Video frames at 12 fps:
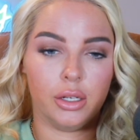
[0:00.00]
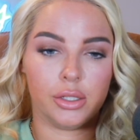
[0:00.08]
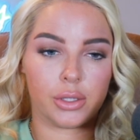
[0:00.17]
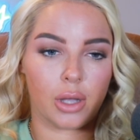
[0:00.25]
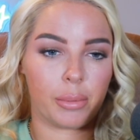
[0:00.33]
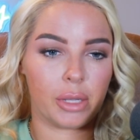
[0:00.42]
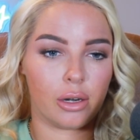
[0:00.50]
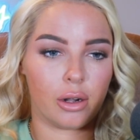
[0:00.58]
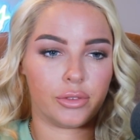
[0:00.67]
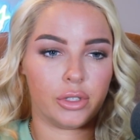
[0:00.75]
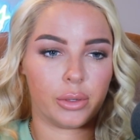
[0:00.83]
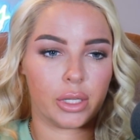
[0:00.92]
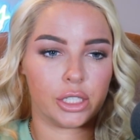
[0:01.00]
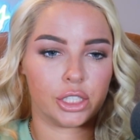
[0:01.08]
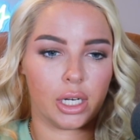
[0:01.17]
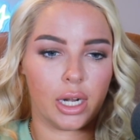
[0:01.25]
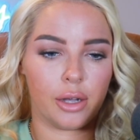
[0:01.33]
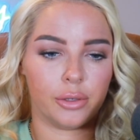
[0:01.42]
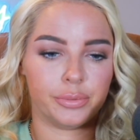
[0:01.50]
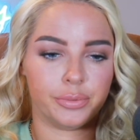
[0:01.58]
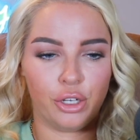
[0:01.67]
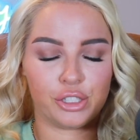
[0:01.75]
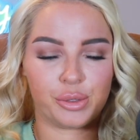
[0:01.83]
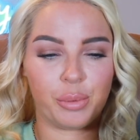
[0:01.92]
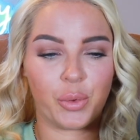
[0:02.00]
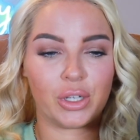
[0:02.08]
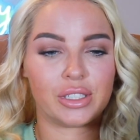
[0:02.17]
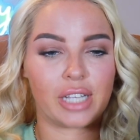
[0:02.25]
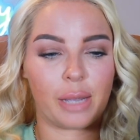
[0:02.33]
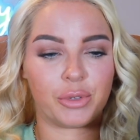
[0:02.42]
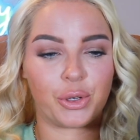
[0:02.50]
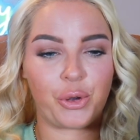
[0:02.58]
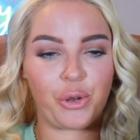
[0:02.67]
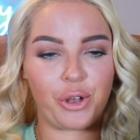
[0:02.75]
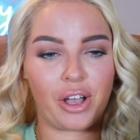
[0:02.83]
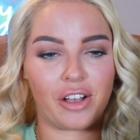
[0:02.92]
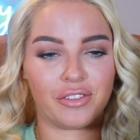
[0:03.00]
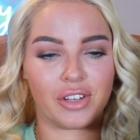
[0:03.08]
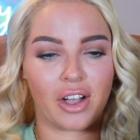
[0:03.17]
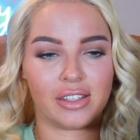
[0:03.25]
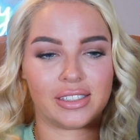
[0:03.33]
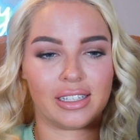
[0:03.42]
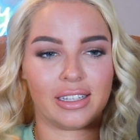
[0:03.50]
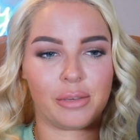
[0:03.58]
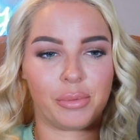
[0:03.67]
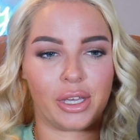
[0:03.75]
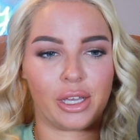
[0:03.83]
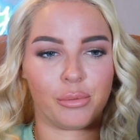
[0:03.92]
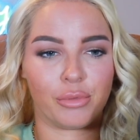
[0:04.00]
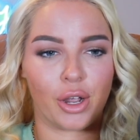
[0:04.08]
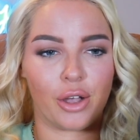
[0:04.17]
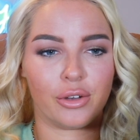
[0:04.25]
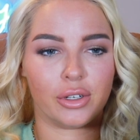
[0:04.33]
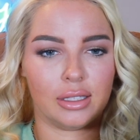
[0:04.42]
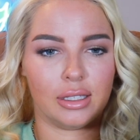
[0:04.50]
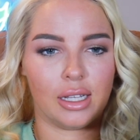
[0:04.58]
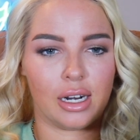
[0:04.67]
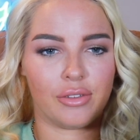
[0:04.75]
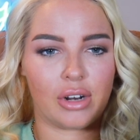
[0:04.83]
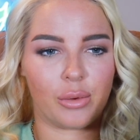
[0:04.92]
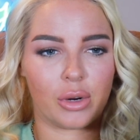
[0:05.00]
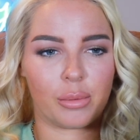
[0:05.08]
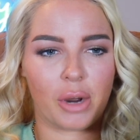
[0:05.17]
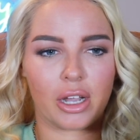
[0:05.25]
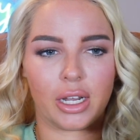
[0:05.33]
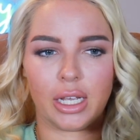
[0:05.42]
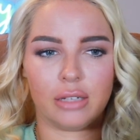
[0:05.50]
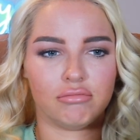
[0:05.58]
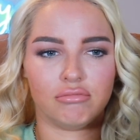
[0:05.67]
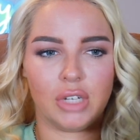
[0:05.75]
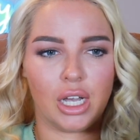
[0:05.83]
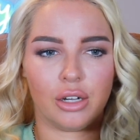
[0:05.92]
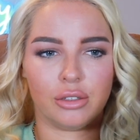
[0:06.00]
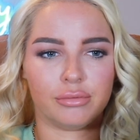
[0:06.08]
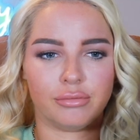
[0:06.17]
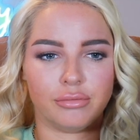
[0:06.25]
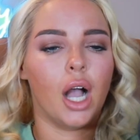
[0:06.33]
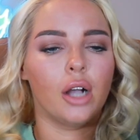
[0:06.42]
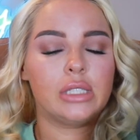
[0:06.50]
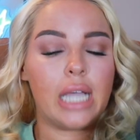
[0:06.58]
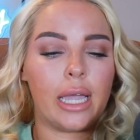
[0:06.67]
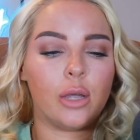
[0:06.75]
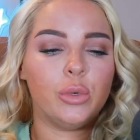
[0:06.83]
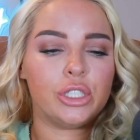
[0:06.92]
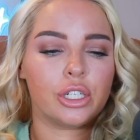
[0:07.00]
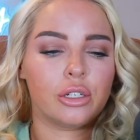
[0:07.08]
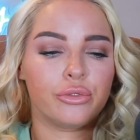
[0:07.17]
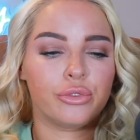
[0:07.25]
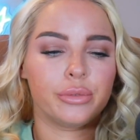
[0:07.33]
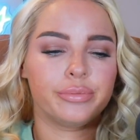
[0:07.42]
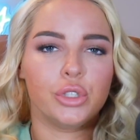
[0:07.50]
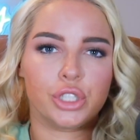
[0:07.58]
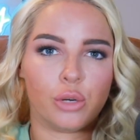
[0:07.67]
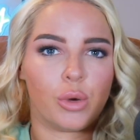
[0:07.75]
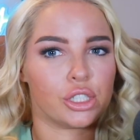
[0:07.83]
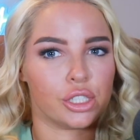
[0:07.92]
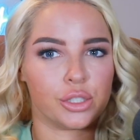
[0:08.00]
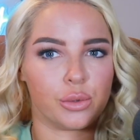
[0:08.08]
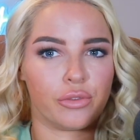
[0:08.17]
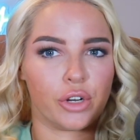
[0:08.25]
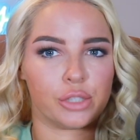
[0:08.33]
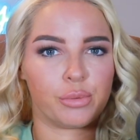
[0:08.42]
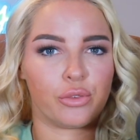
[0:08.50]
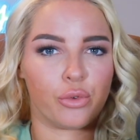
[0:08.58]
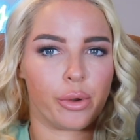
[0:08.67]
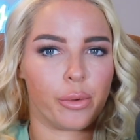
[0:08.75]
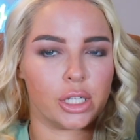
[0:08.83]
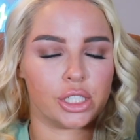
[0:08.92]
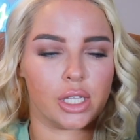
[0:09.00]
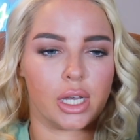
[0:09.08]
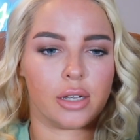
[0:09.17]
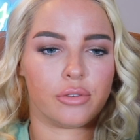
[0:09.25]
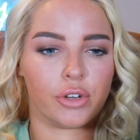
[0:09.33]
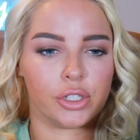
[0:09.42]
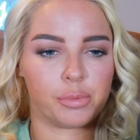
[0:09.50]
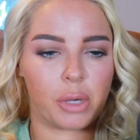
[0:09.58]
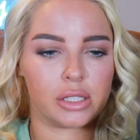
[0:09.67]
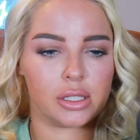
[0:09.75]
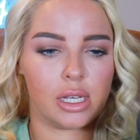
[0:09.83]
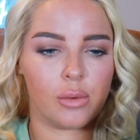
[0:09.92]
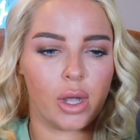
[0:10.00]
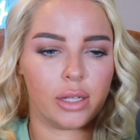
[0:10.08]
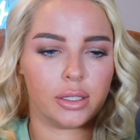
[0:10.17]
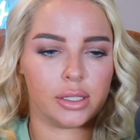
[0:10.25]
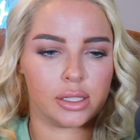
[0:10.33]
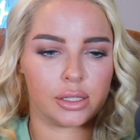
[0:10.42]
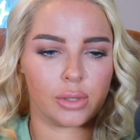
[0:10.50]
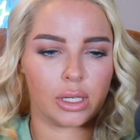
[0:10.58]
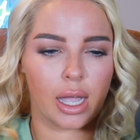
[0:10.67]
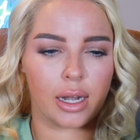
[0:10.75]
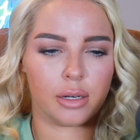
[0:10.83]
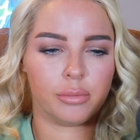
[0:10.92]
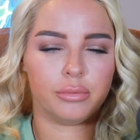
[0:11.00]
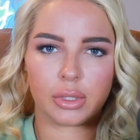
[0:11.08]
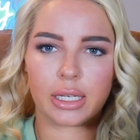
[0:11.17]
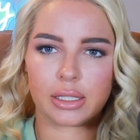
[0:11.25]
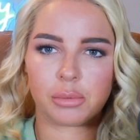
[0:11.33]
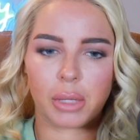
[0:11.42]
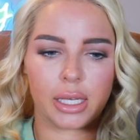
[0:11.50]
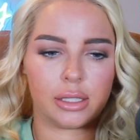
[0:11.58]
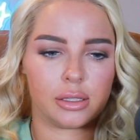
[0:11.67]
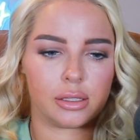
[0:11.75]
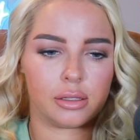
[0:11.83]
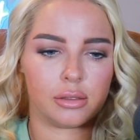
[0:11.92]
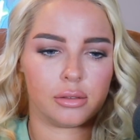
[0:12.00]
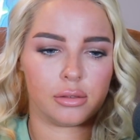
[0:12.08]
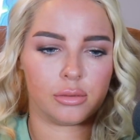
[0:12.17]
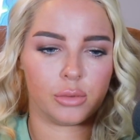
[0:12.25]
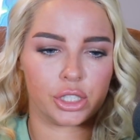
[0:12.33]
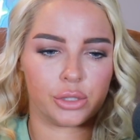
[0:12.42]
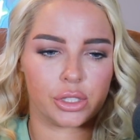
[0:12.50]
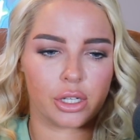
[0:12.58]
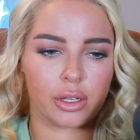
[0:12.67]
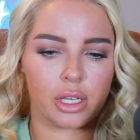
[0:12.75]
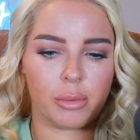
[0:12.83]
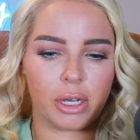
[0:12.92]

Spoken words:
So happy I don't have to deal with that shit now. You should be more skeptical of constantly being broke than of network marketing. No. Oh, dang. We should have watched this one first before we watched the first Boss Lee one, because this one kind of explains what she was talking